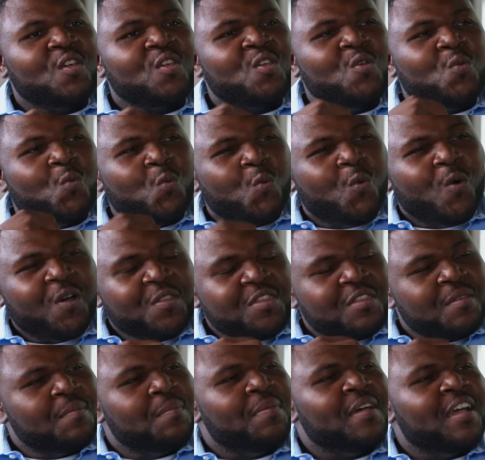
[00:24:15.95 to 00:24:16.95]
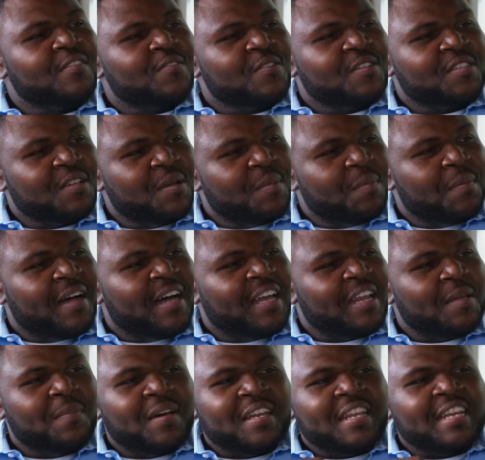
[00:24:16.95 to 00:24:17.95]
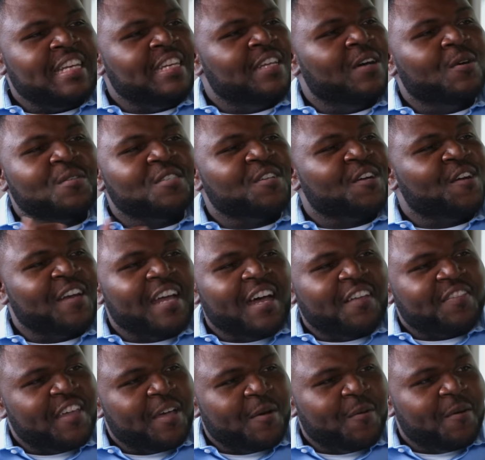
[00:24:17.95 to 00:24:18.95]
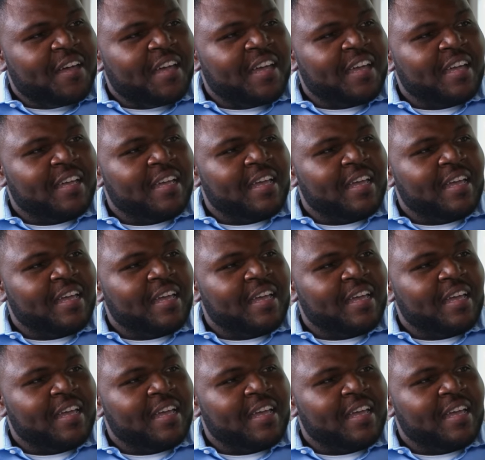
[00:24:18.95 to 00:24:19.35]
you want the best for somebody, but it don't turn out that way